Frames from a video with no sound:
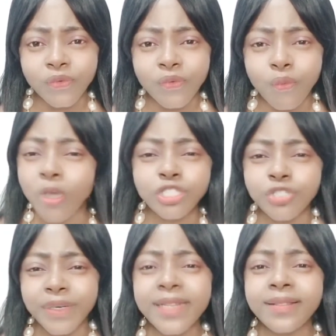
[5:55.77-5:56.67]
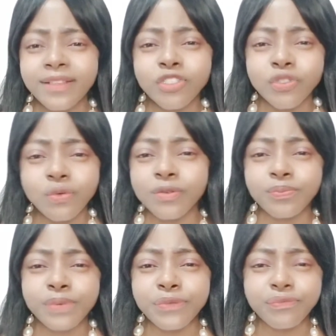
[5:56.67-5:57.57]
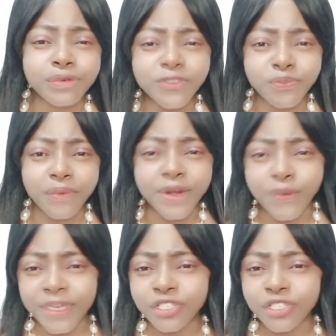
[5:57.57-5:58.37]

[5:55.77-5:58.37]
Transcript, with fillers: what you eat the stewed beetroots bread with.